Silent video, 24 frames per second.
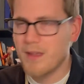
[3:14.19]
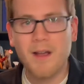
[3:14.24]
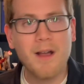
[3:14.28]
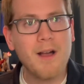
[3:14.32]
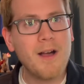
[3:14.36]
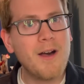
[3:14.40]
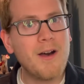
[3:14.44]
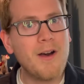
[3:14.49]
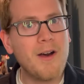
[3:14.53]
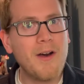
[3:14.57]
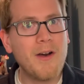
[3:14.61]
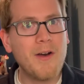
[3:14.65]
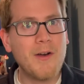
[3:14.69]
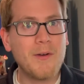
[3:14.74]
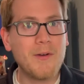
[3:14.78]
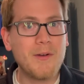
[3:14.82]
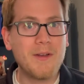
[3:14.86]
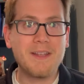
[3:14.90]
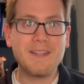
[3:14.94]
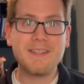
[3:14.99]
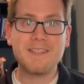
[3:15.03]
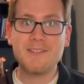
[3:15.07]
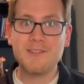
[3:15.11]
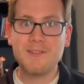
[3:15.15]
Oh,
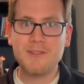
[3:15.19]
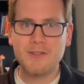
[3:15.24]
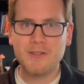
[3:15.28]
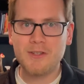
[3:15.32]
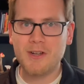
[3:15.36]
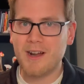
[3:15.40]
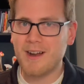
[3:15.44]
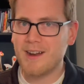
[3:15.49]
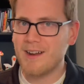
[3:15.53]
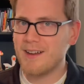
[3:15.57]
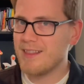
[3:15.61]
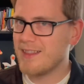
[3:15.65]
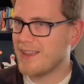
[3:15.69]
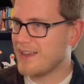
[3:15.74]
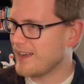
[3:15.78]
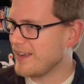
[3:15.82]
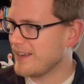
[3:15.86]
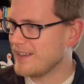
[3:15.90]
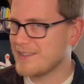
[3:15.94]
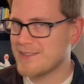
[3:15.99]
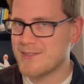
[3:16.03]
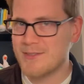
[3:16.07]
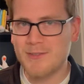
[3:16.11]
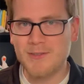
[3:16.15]
it's
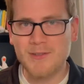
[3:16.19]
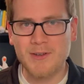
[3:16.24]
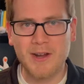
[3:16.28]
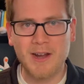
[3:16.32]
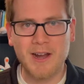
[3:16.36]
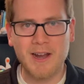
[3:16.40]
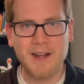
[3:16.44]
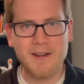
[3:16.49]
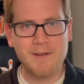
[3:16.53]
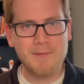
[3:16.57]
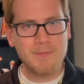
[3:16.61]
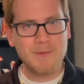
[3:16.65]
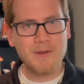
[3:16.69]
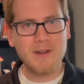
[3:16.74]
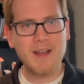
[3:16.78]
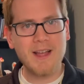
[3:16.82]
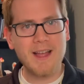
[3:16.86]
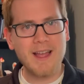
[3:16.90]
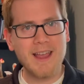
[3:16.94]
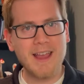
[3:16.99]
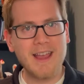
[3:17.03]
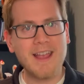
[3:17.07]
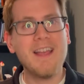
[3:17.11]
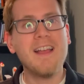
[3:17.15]
Starlight, Star
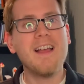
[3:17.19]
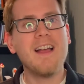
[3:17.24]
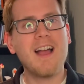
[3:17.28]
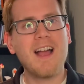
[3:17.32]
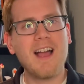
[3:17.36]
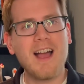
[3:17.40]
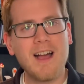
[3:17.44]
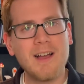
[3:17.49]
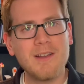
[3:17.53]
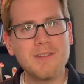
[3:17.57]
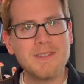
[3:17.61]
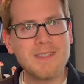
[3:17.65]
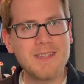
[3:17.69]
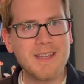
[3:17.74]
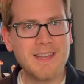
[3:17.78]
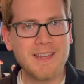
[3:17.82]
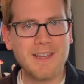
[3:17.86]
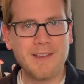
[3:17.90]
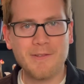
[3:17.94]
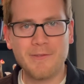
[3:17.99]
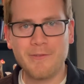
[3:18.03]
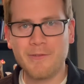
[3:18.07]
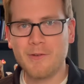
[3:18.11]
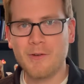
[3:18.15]
Bright. I'll sing
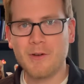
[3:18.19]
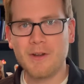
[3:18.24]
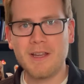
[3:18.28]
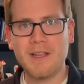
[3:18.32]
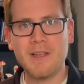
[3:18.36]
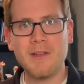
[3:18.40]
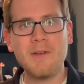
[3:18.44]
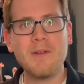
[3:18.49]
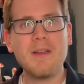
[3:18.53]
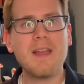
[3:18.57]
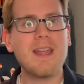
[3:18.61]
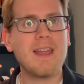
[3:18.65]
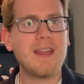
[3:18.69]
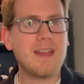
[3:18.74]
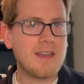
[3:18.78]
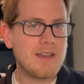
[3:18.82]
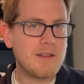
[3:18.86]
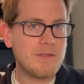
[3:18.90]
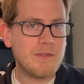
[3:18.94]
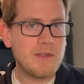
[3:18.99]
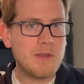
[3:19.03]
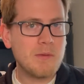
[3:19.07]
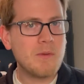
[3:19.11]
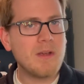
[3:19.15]
it for you, and
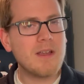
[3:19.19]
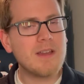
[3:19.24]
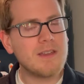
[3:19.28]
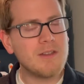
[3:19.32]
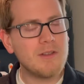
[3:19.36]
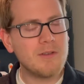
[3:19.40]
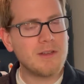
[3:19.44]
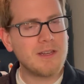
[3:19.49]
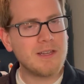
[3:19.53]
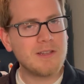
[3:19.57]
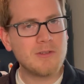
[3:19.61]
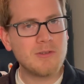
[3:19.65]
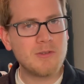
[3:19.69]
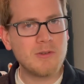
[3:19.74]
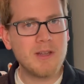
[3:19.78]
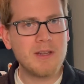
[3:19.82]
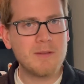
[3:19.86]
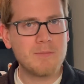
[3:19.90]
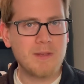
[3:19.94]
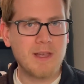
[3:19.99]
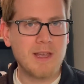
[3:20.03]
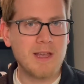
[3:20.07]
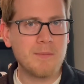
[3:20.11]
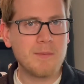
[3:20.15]
if you want, you can join
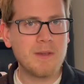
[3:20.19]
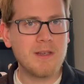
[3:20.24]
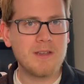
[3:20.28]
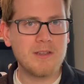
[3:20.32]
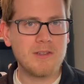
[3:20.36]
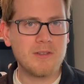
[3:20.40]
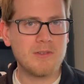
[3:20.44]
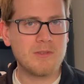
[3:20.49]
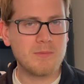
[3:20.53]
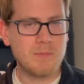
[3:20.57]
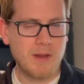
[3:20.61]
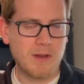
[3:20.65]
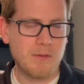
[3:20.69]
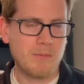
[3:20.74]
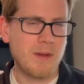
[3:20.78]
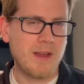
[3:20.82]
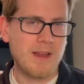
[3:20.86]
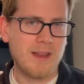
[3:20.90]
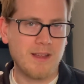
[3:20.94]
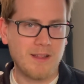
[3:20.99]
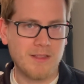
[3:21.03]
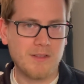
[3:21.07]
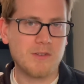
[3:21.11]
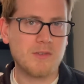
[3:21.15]
me. I'm going to use my
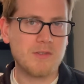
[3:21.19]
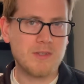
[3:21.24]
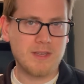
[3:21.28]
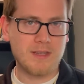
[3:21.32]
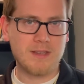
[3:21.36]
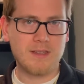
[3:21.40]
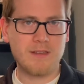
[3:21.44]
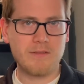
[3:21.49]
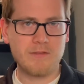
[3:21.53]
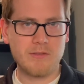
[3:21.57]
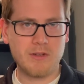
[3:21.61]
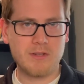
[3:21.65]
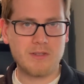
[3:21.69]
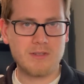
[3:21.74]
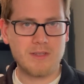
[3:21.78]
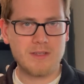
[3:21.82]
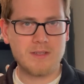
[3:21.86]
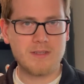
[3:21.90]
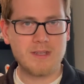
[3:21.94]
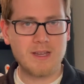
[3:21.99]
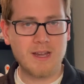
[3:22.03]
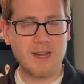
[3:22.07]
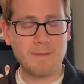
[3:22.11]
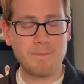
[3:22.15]
regular singing voice this
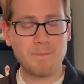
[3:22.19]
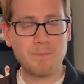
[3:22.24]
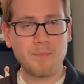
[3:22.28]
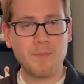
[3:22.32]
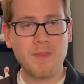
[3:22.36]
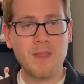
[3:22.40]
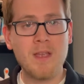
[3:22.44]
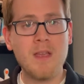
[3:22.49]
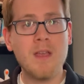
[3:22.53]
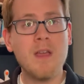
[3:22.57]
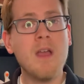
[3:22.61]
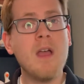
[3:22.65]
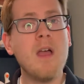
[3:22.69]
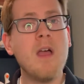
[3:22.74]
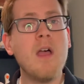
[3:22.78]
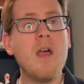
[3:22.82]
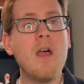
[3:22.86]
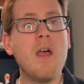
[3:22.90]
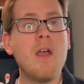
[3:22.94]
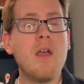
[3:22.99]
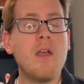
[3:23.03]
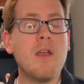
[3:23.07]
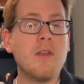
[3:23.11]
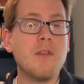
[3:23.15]
time.
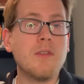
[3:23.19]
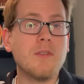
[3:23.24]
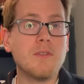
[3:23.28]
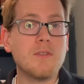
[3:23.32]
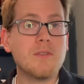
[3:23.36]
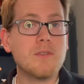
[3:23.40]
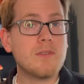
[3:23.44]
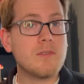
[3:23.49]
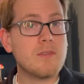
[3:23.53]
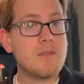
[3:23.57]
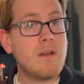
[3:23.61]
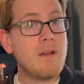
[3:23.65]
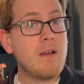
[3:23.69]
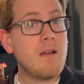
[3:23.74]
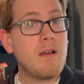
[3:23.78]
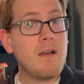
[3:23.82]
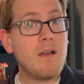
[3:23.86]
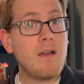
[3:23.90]
Starlight,